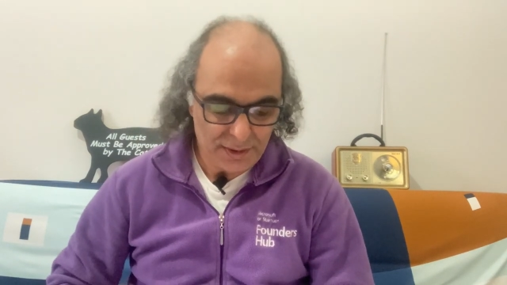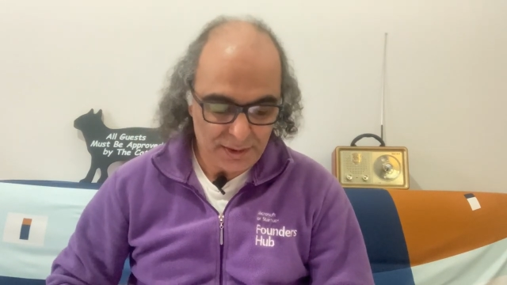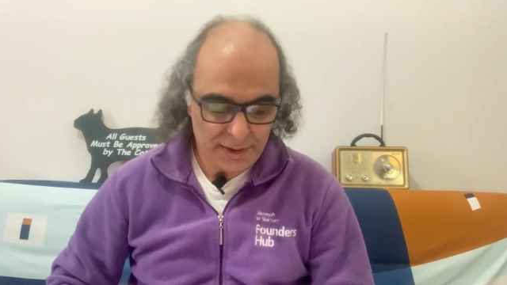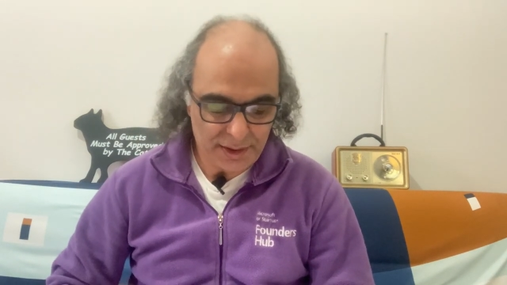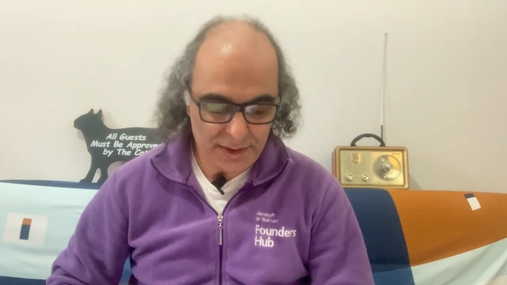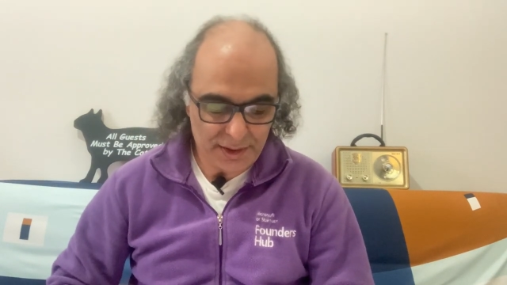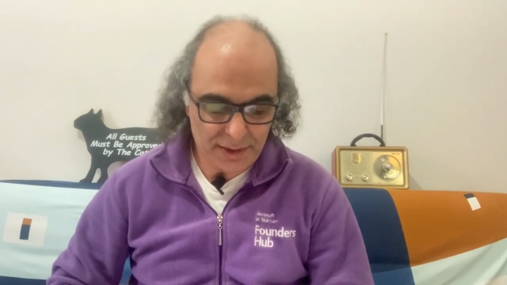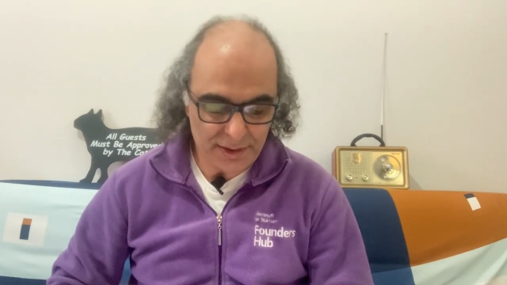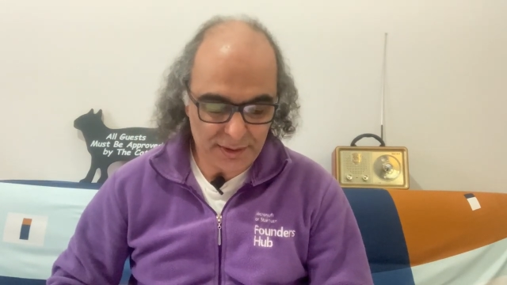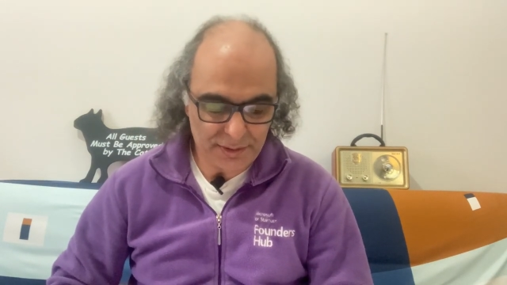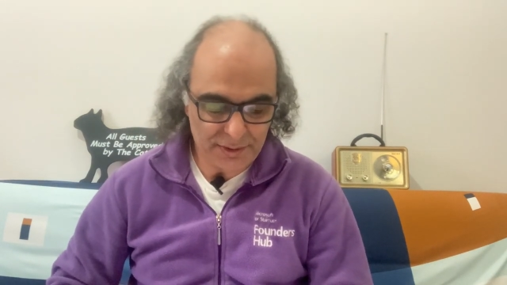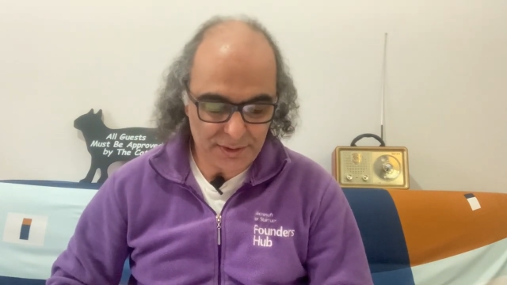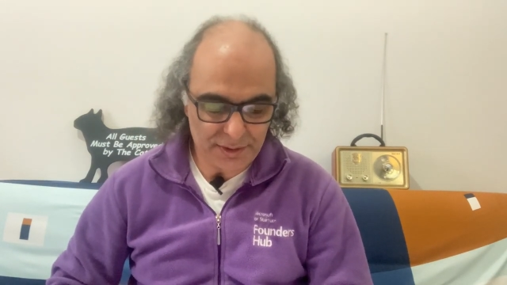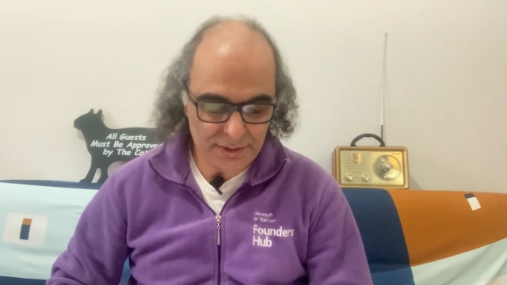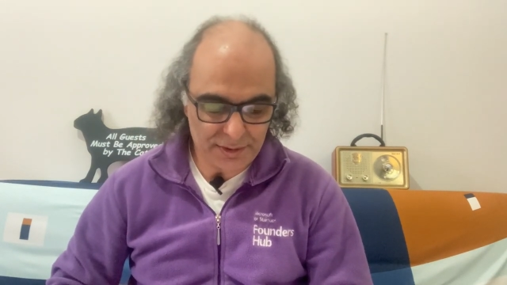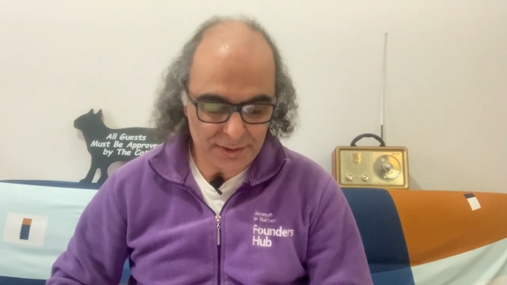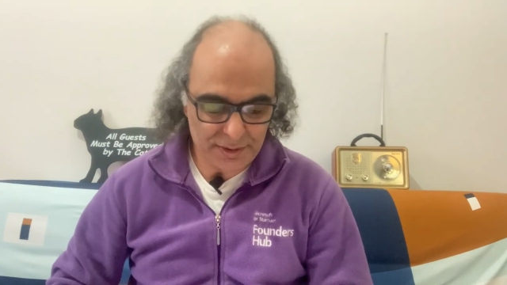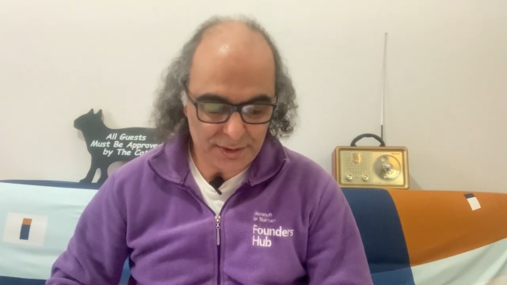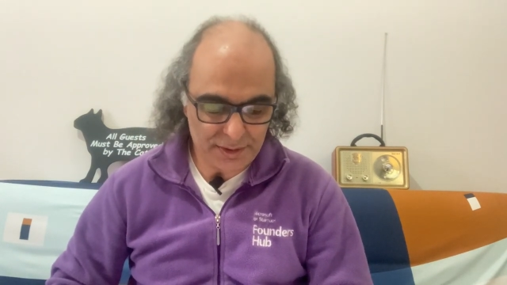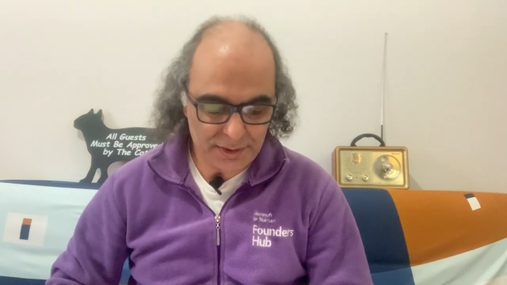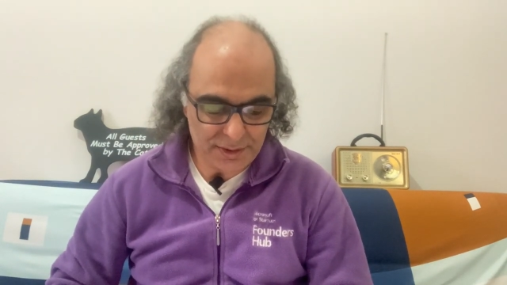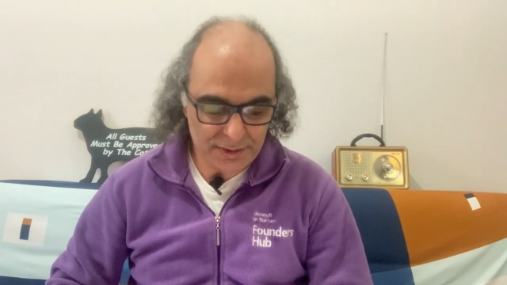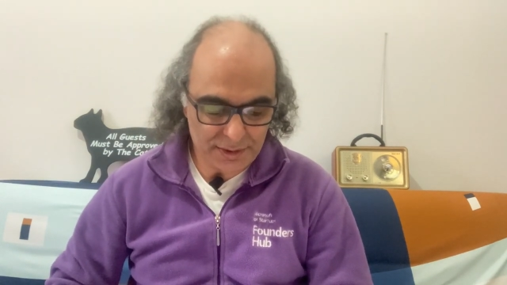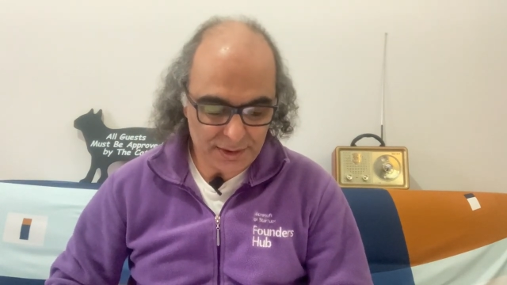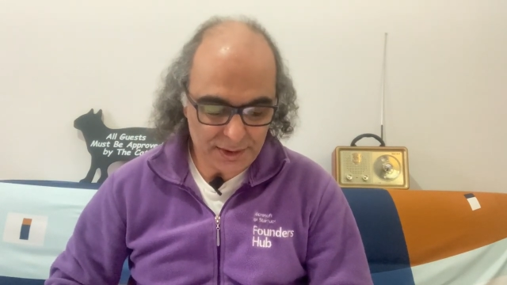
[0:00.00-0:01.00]

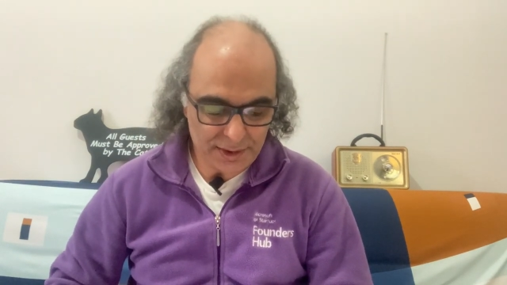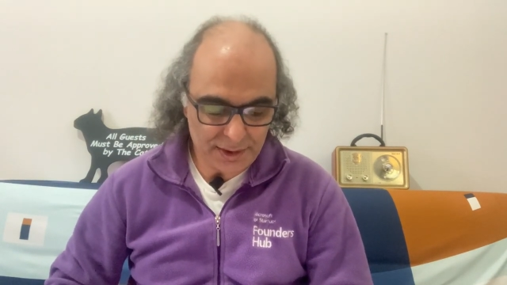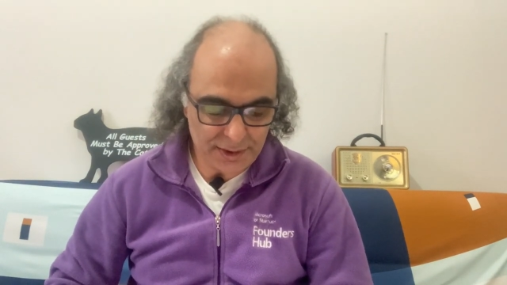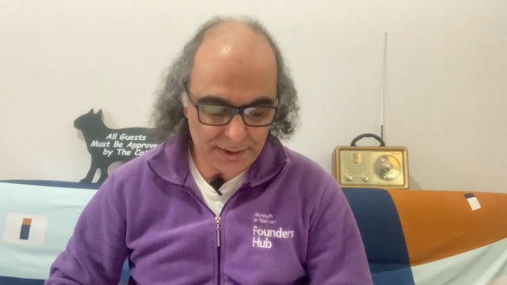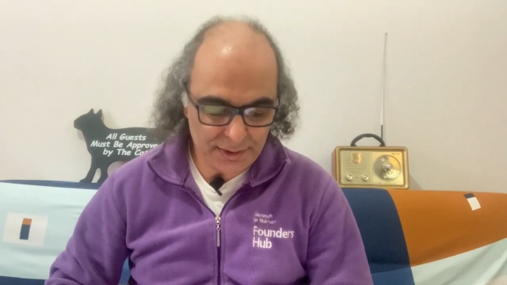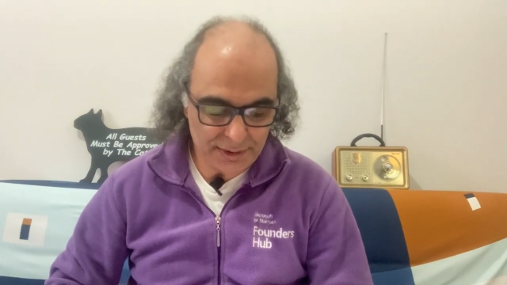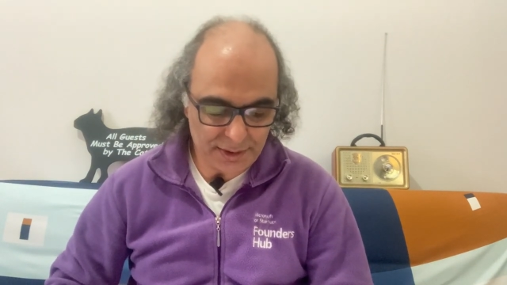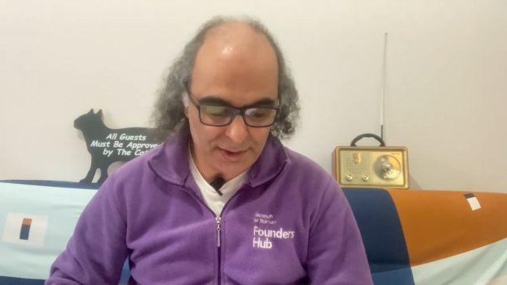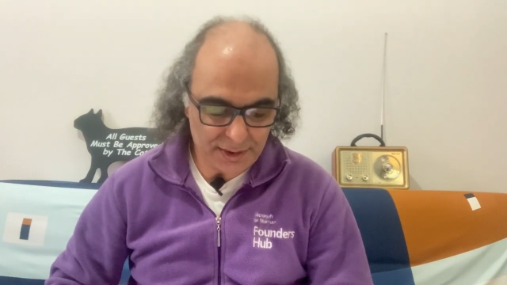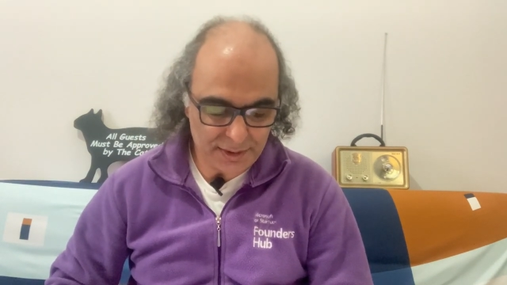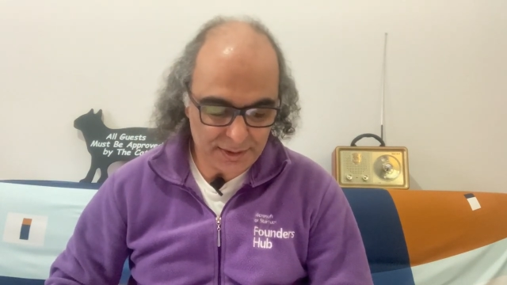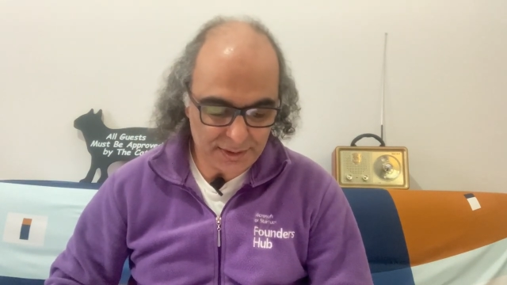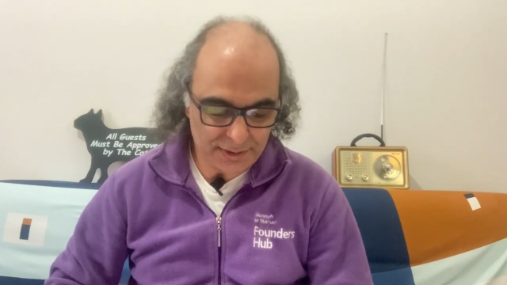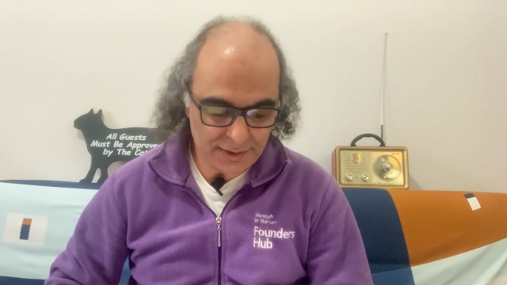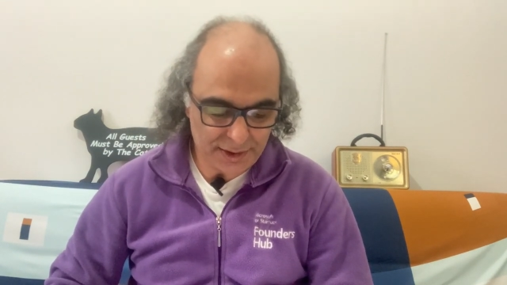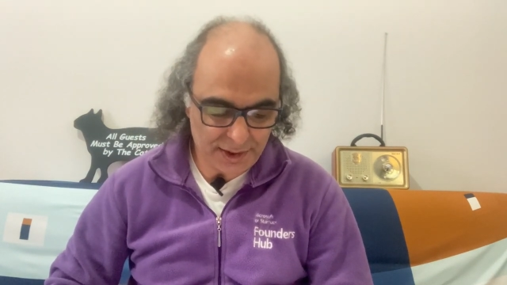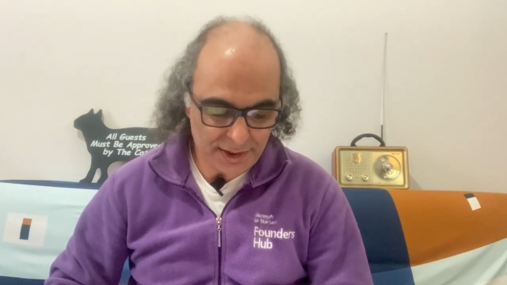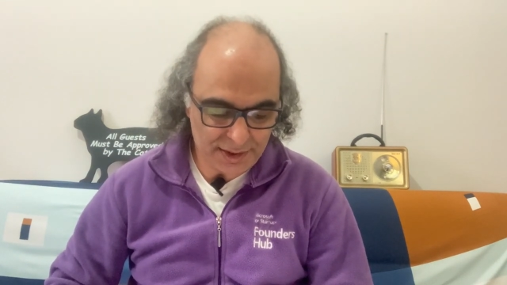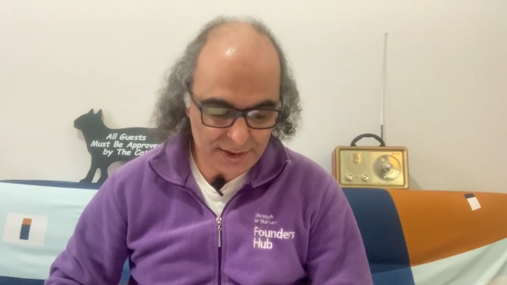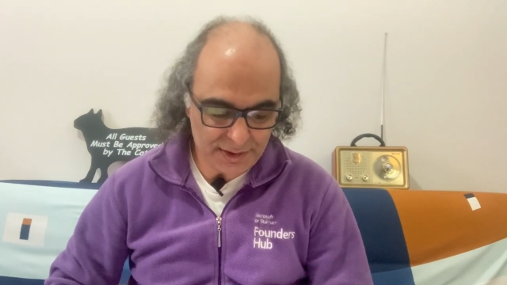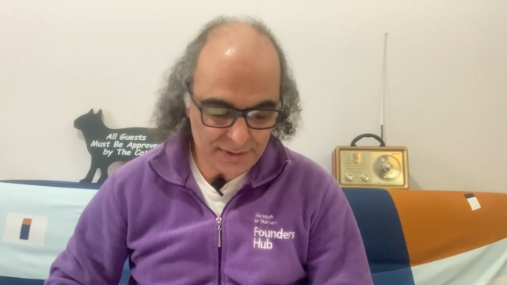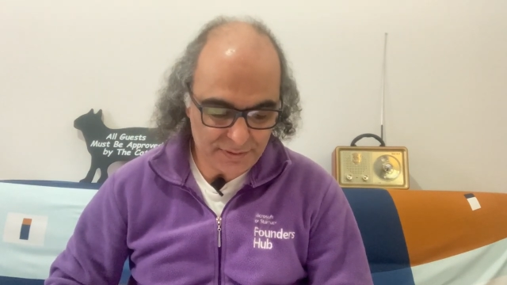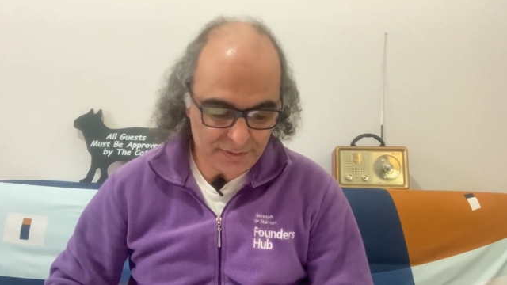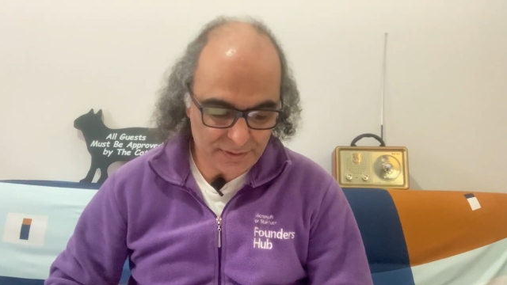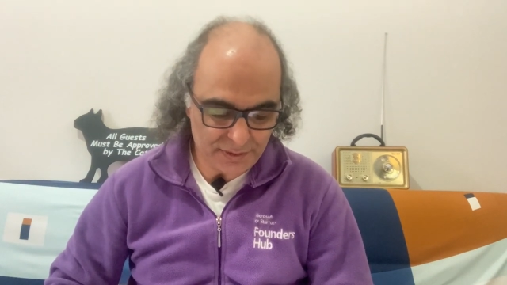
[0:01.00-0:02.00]

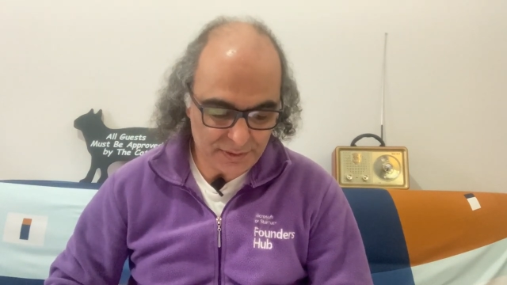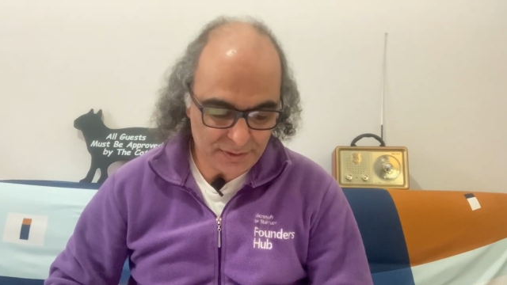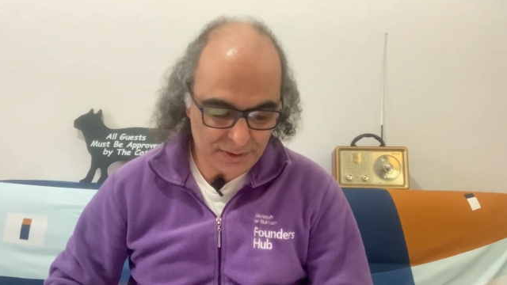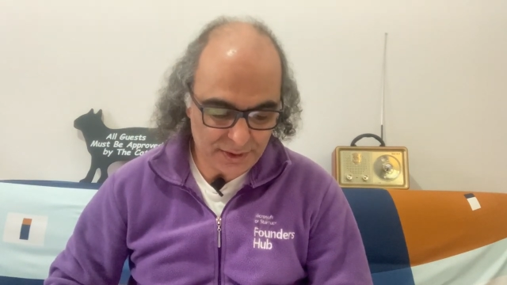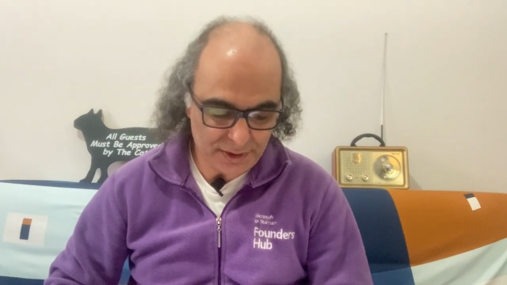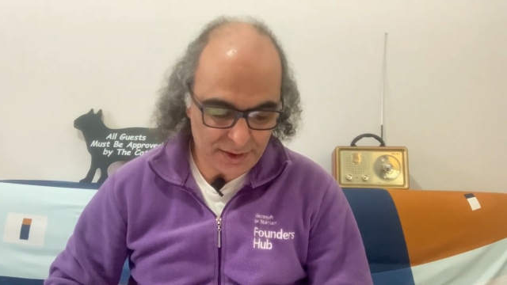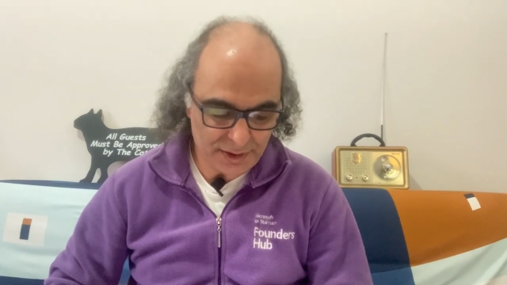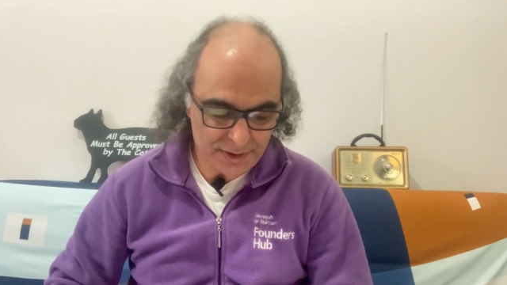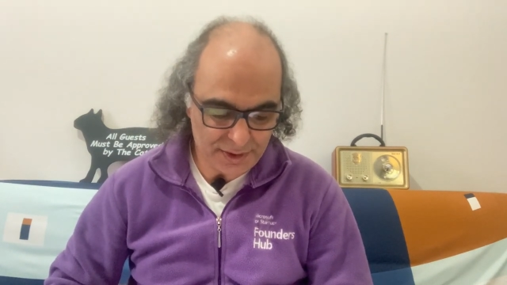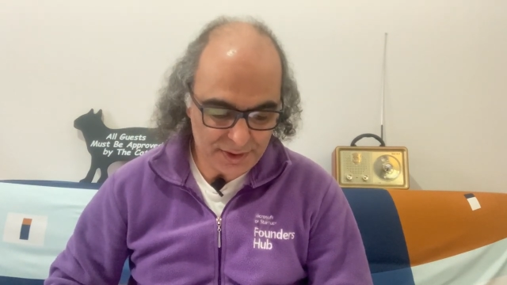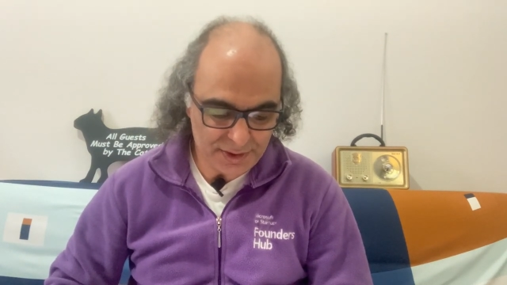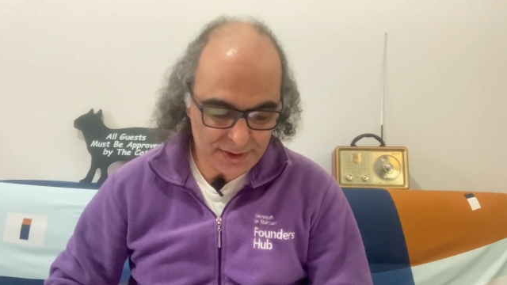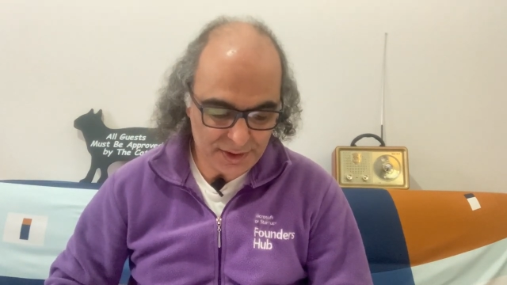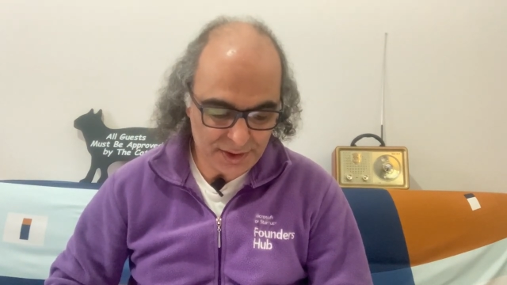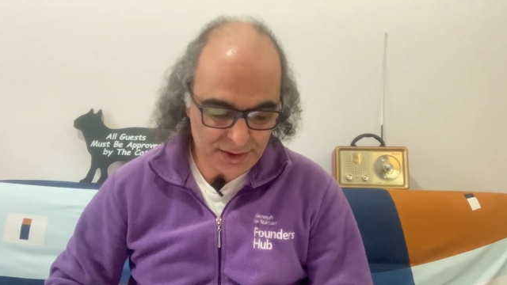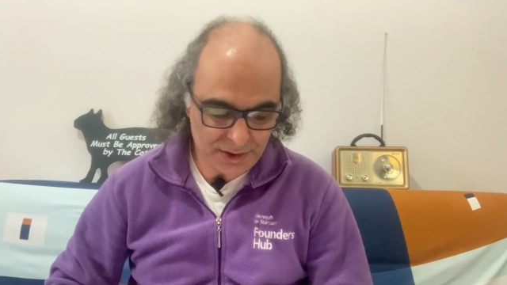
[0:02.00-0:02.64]
Next, there is a